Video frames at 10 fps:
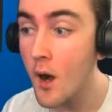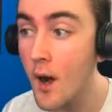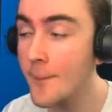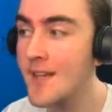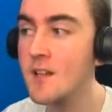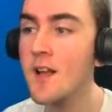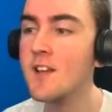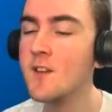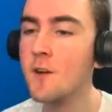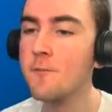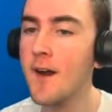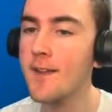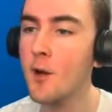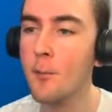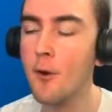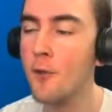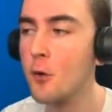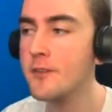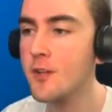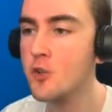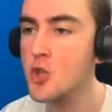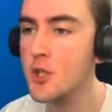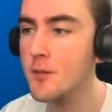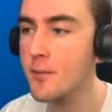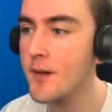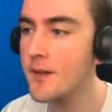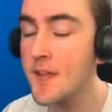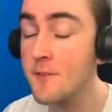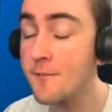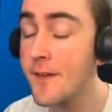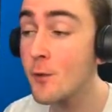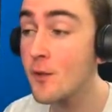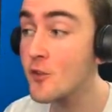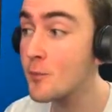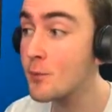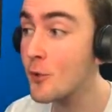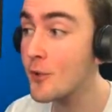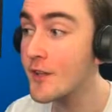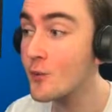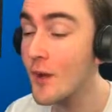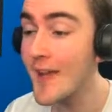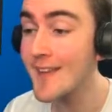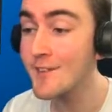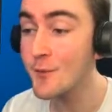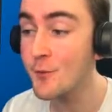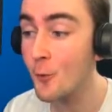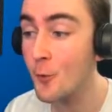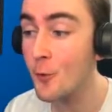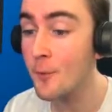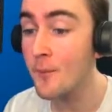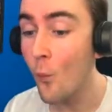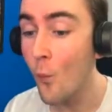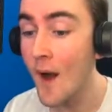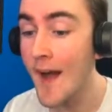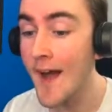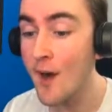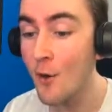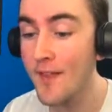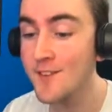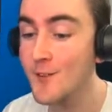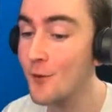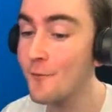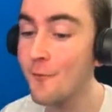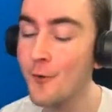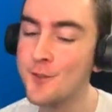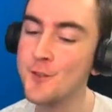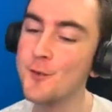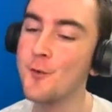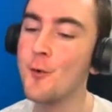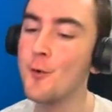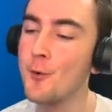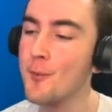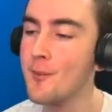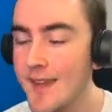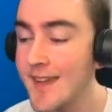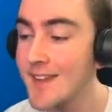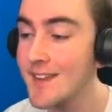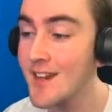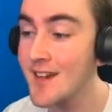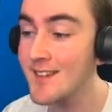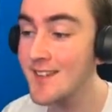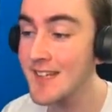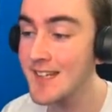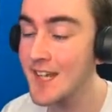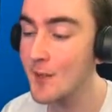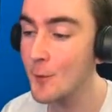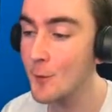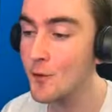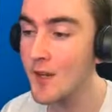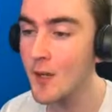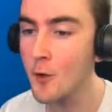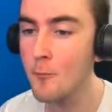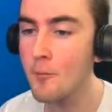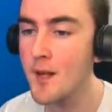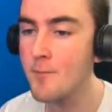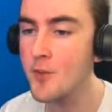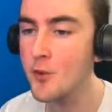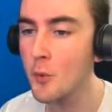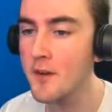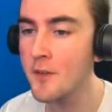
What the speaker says: I mean, that last gunfight, they were both holding down the trigger, but his vehicle exploding is what ended it for him. Wow, that's so unfortunate for him. He had 19 kills and couldn't pick up the 20th